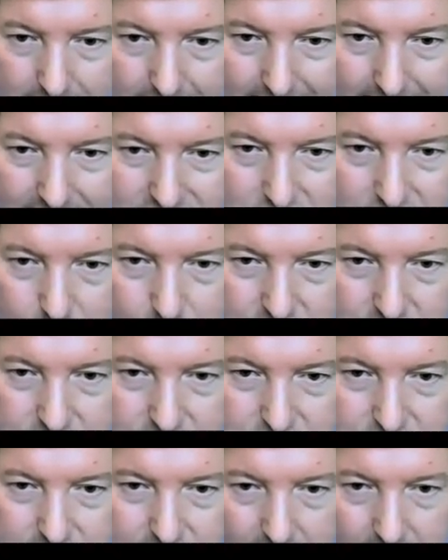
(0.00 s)

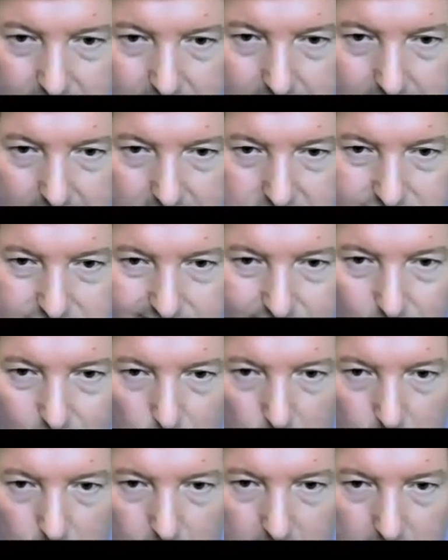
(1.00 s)
80% gets
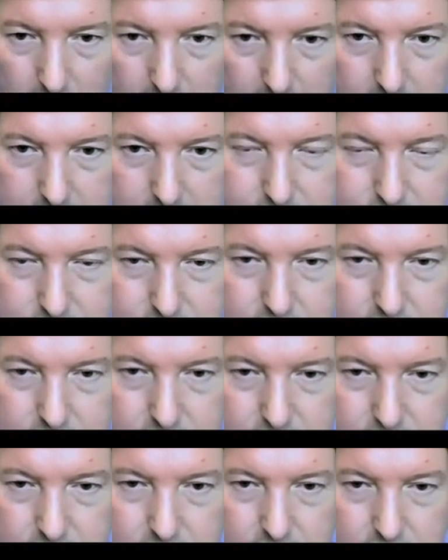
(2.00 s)
4 marks.
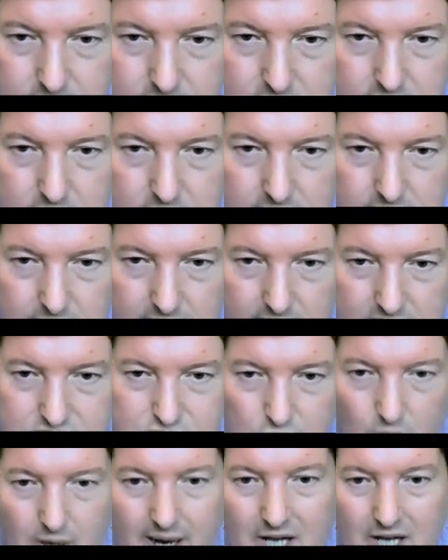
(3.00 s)
Yeah, it's
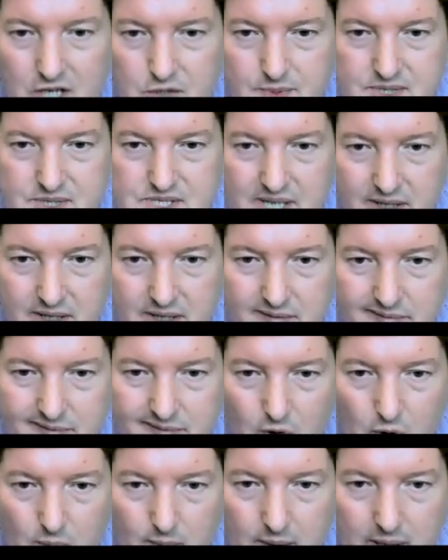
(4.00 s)
not 100%
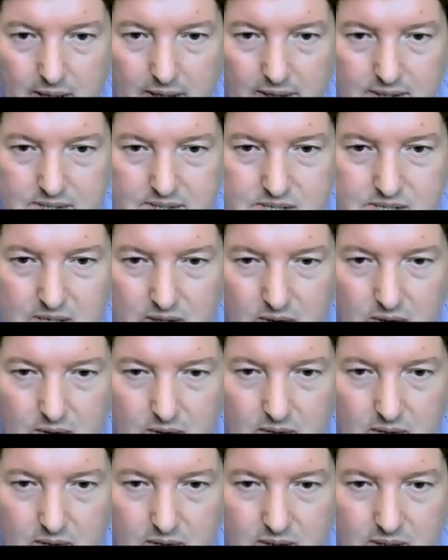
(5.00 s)
4 marks, so
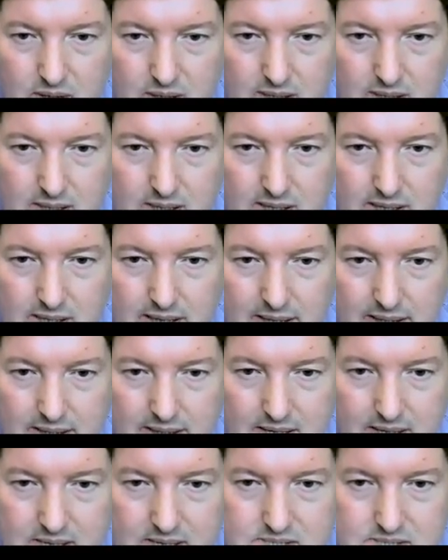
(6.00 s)
it
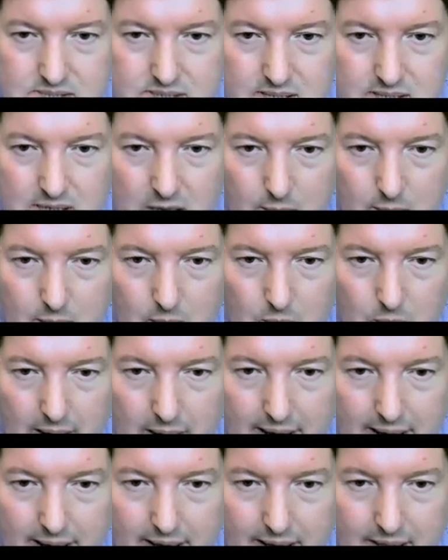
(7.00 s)
does come
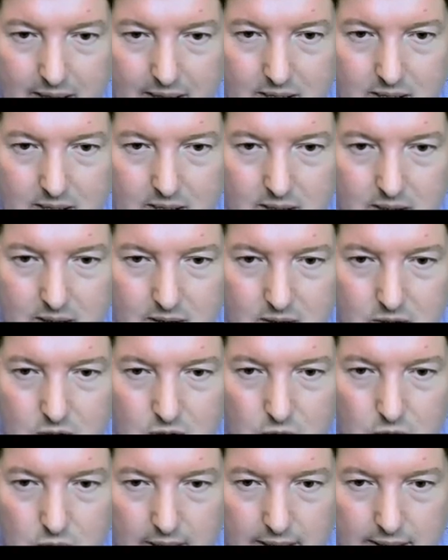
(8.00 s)
away
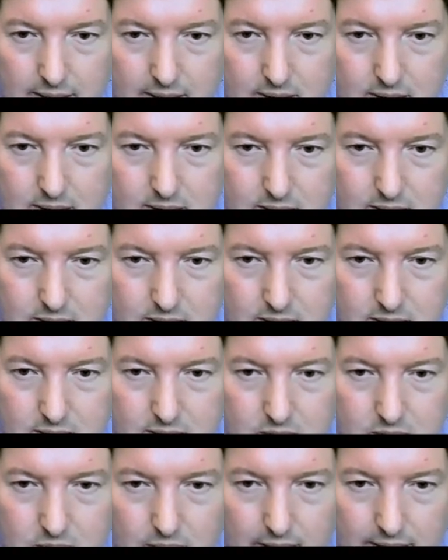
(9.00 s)
quite
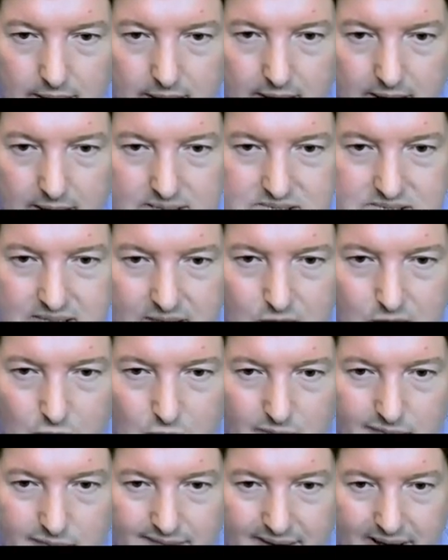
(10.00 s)
nicely in
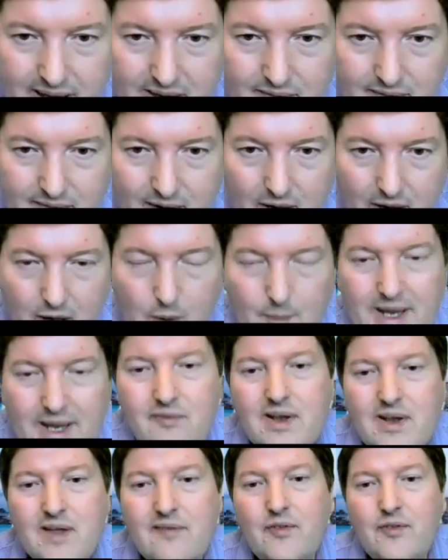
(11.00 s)
your favor. I mean,
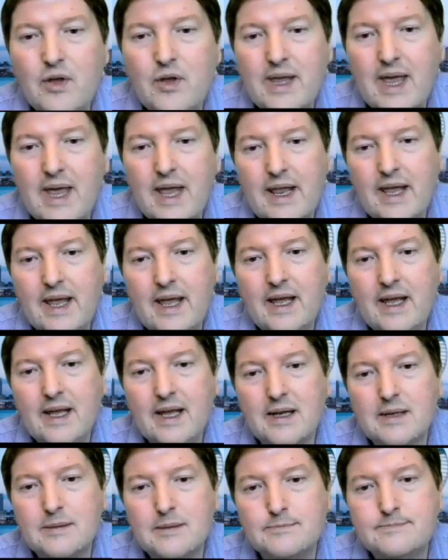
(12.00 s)
even if you're
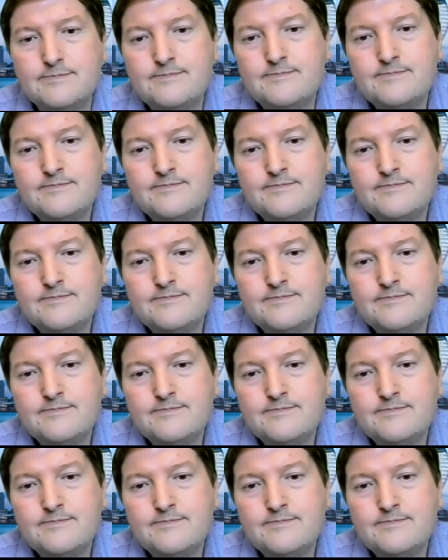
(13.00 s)
getting